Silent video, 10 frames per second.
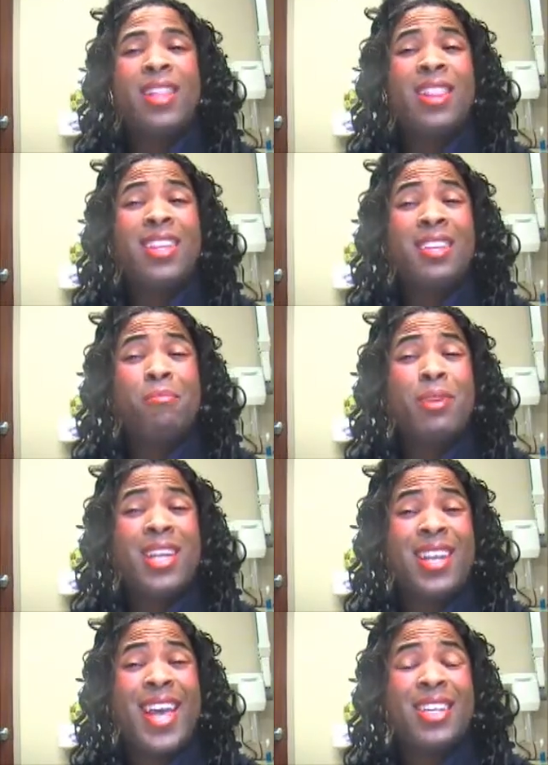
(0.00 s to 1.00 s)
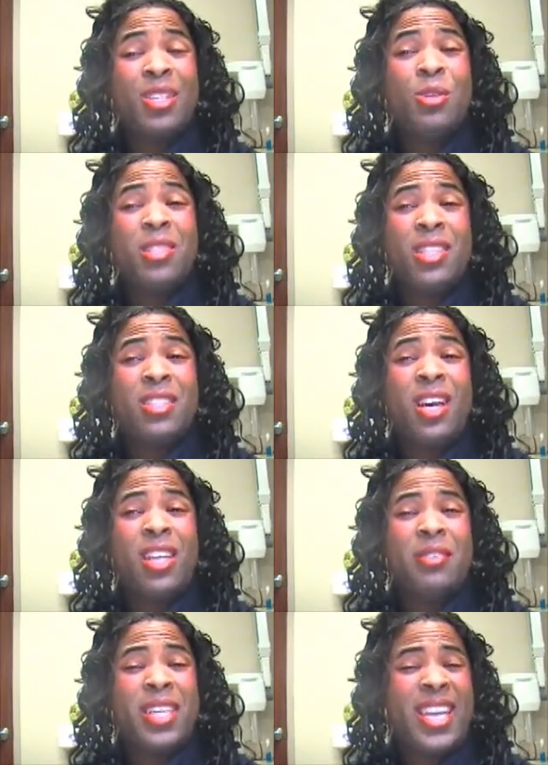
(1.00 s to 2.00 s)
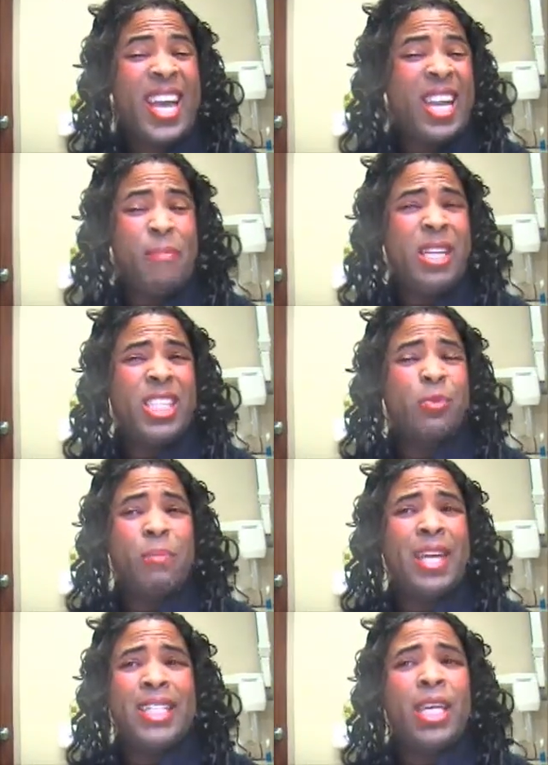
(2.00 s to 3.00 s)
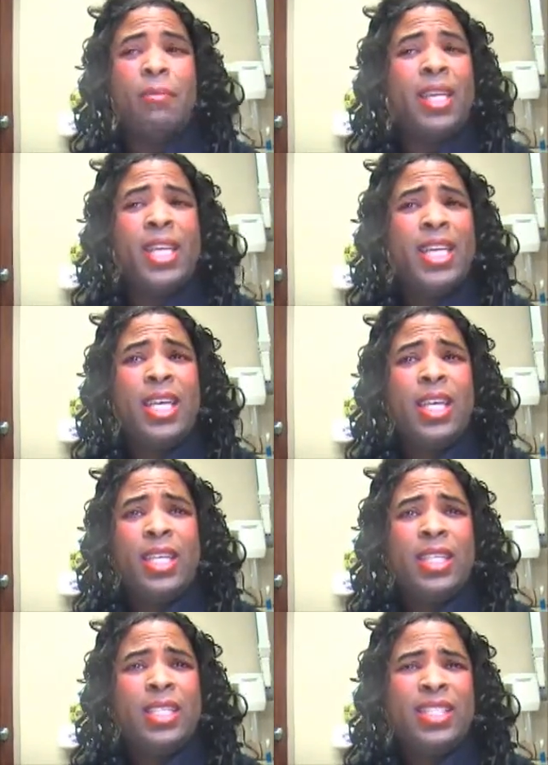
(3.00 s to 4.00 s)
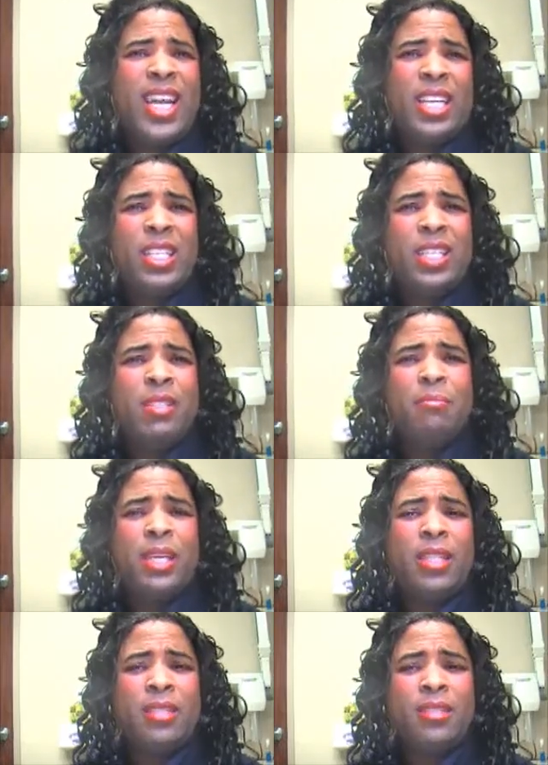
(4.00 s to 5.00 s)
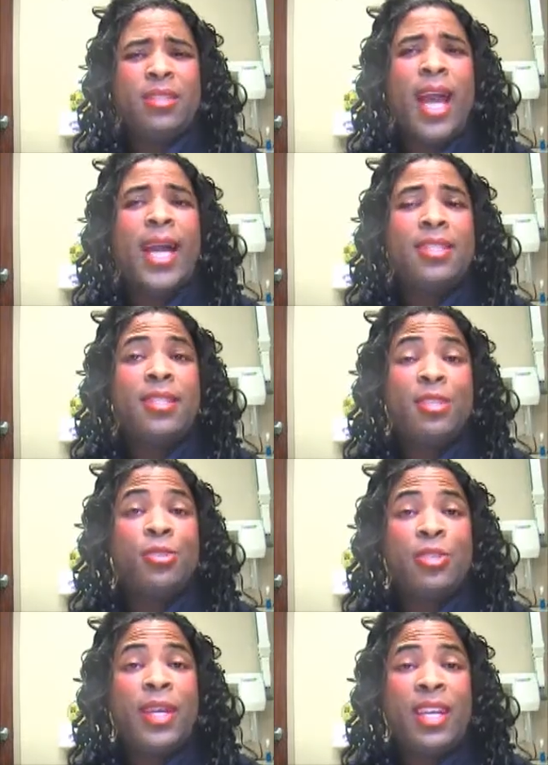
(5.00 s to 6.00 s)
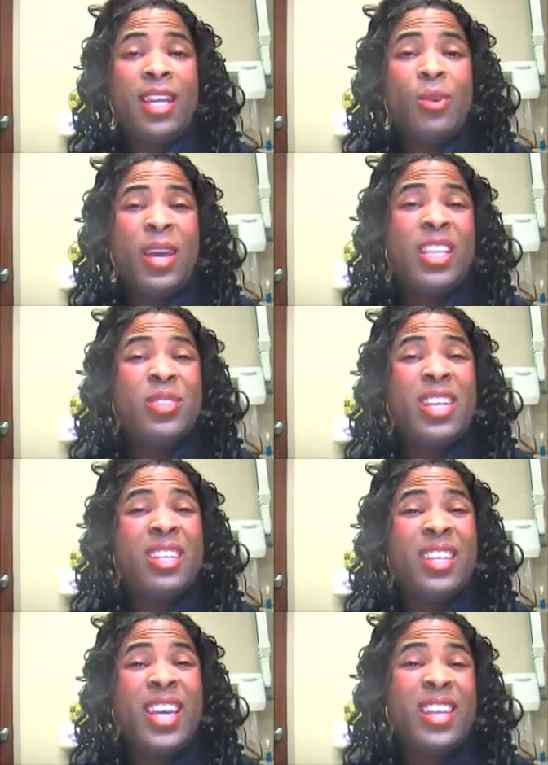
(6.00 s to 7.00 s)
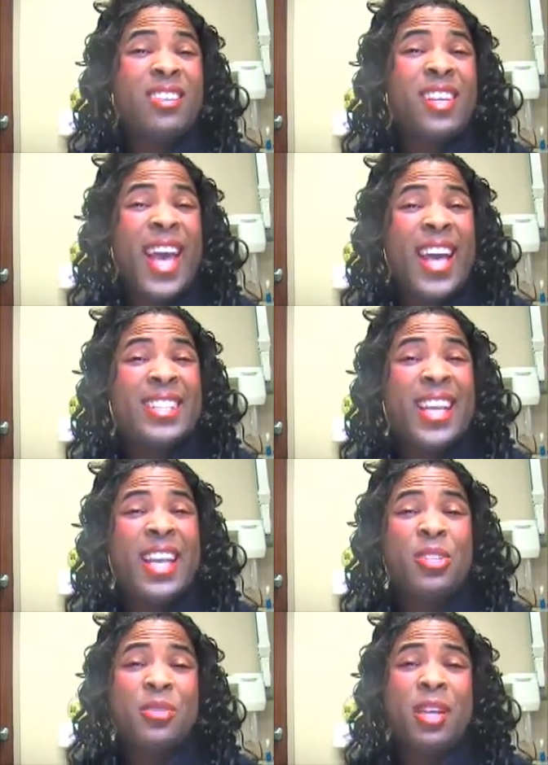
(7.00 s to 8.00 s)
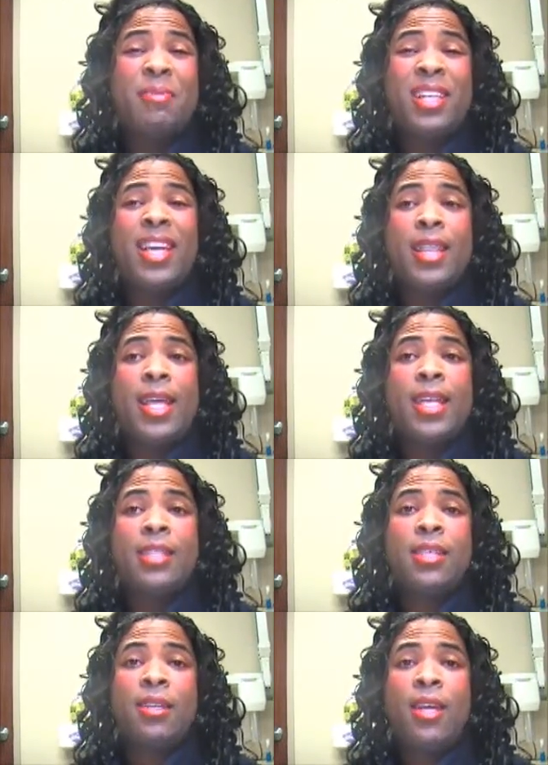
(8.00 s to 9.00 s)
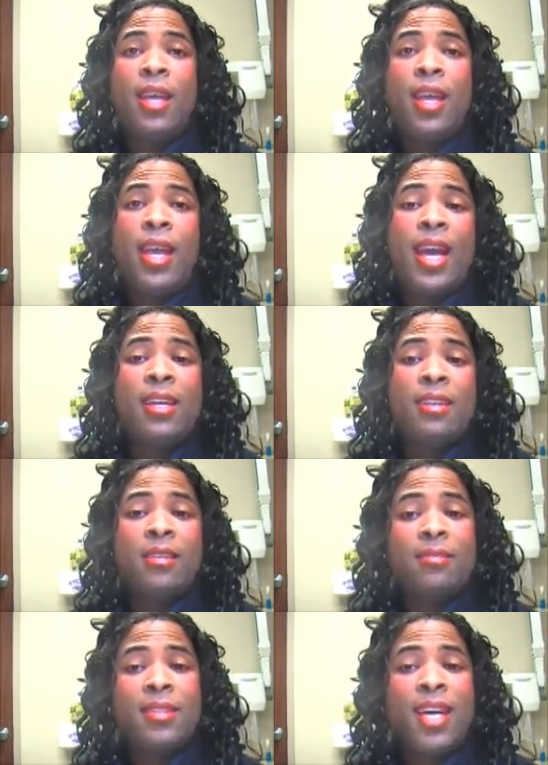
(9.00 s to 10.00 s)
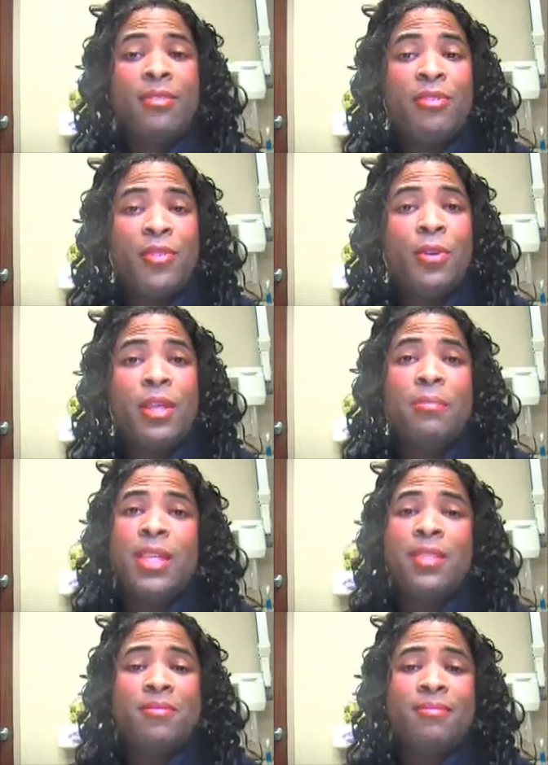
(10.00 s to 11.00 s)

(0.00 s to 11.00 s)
a little bit lactose intolerant. It kind of messes with my tummy. It's not good, but I still drink it anyway. Eat a little Gas X or something like that to kind of cover for it. But